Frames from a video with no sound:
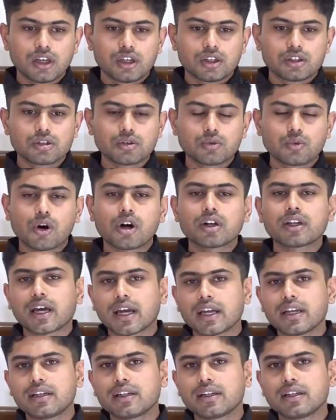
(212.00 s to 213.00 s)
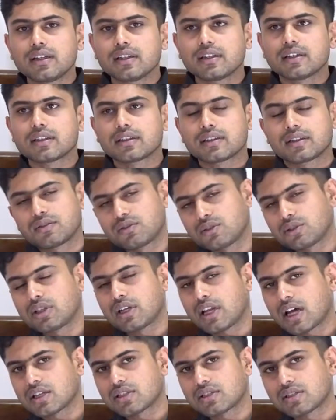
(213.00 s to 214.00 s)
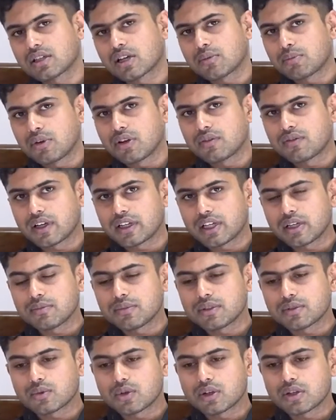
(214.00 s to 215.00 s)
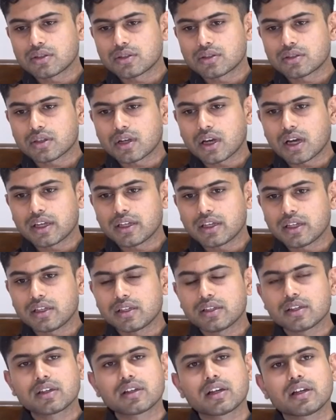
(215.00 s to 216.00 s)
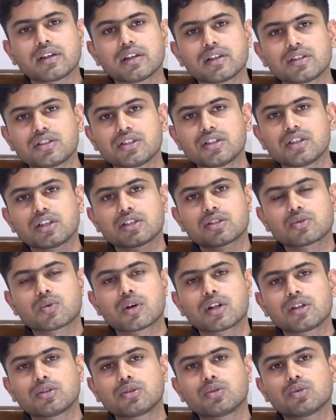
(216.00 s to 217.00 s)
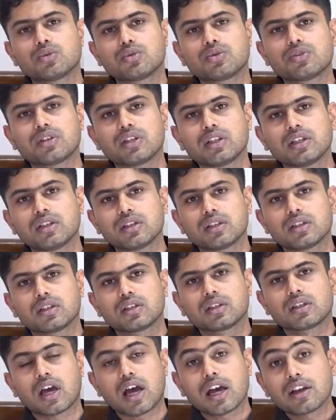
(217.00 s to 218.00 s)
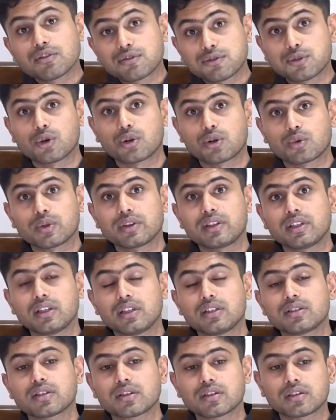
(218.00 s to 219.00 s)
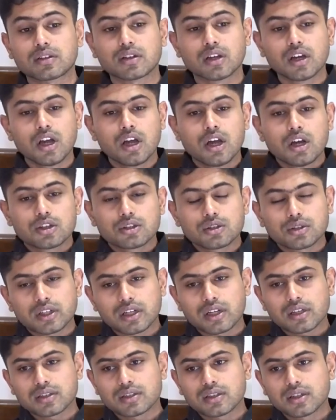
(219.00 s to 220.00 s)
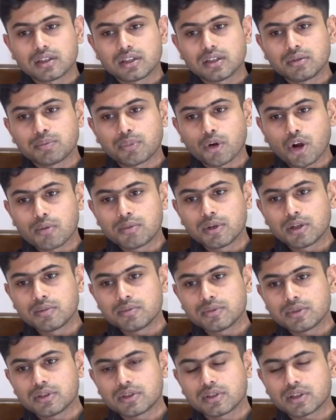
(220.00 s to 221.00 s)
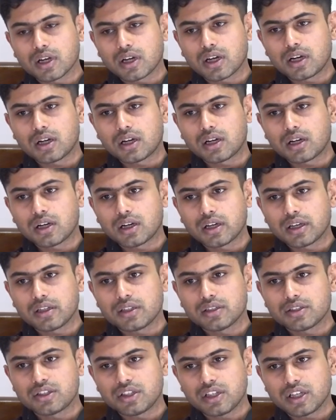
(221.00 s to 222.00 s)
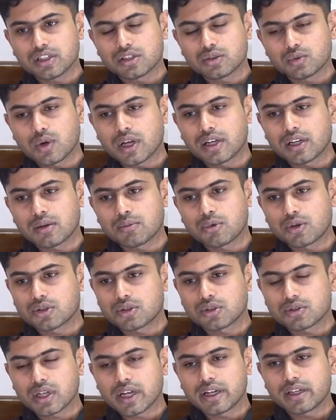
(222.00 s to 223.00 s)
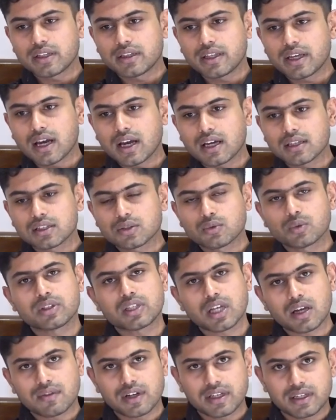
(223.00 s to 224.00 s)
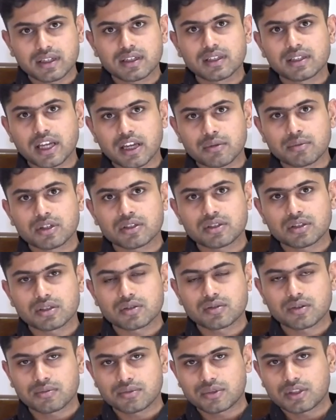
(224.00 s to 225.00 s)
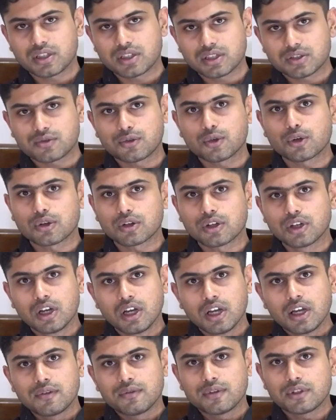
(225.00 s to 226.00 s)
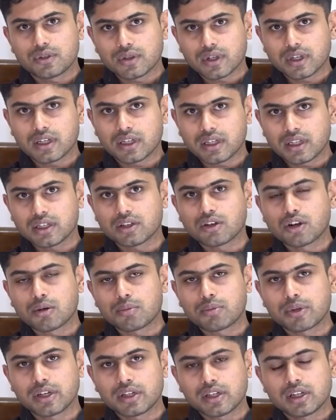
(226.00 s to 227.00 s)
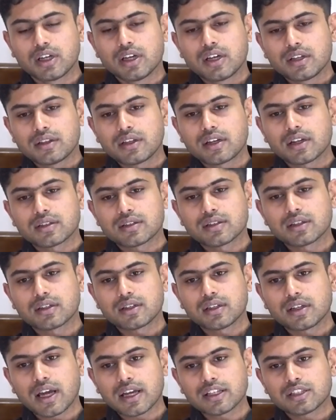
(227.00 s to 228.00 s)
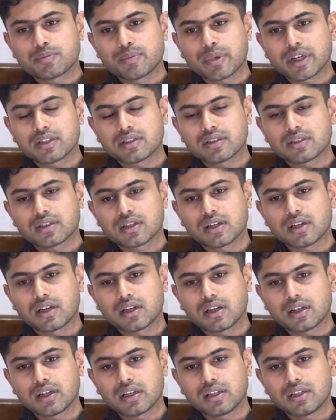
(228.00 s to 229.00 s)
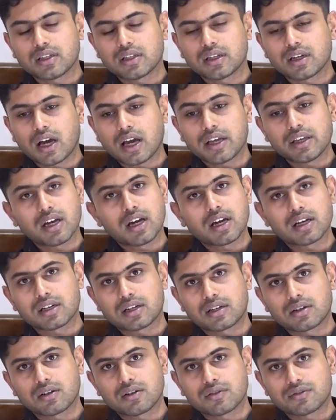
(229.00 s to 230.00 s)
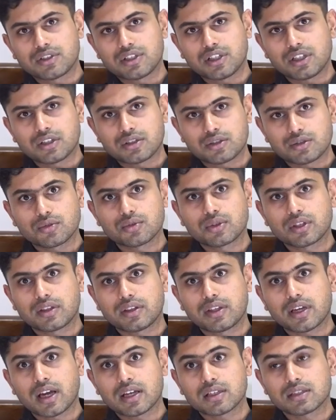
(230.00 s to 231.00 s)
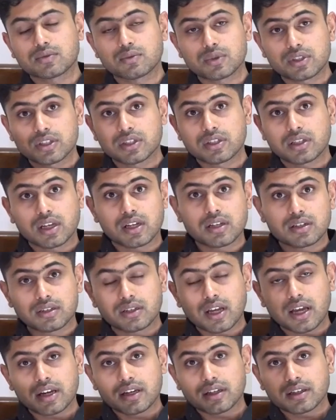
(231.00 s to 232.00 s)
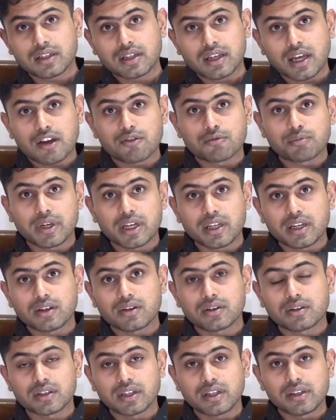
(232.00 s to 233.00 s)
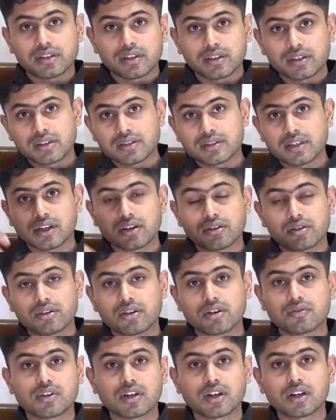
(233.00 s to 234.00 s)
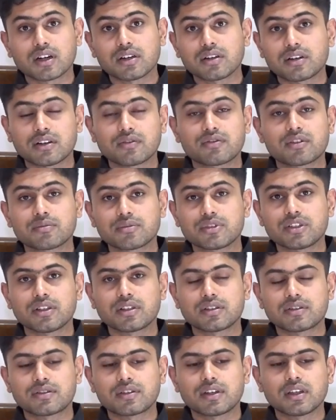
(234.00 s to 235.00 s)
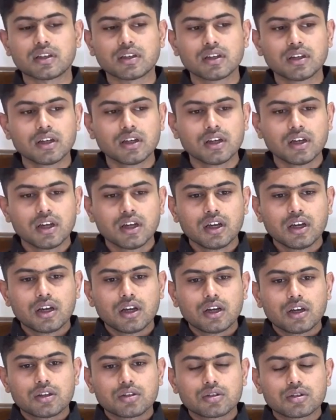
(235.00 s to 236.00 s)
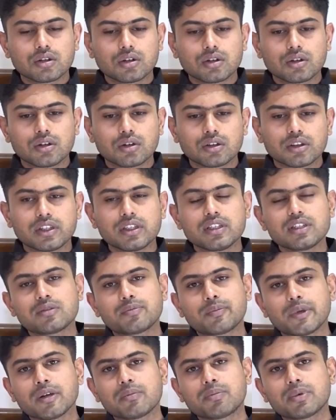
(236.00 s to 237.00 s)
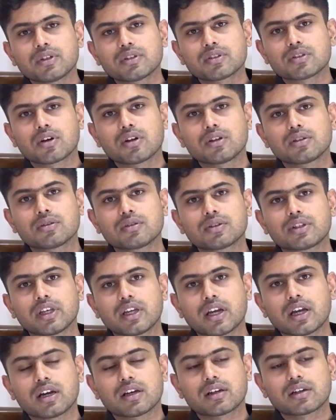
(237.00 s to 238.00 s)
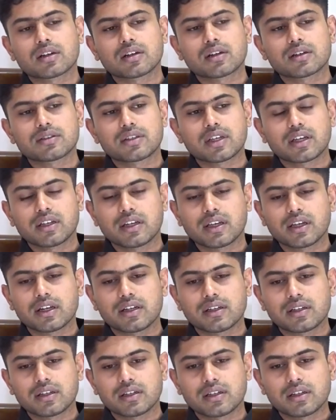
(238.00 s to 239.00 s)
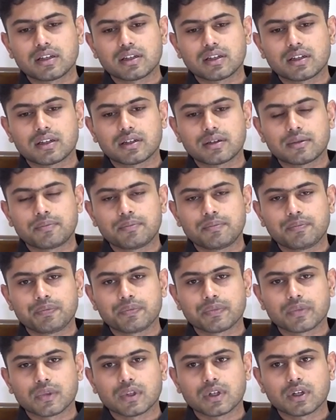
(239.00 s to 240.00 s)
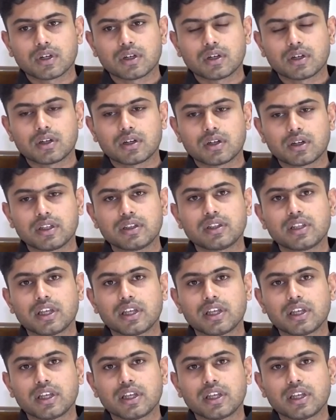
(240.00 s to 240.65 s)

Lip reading: So what I did over the last couple of attempts was I integrated GS1, 2, 3 and 4 within each other. So there are certain problems in GS1 about society they ask, which have ethical dimensions from GS4, which you can incorporate. There are certain aspects in IR of GS2 that they ask, which can directly have bearing on the internal security of our country from GS3. So these papers, although they are segregated in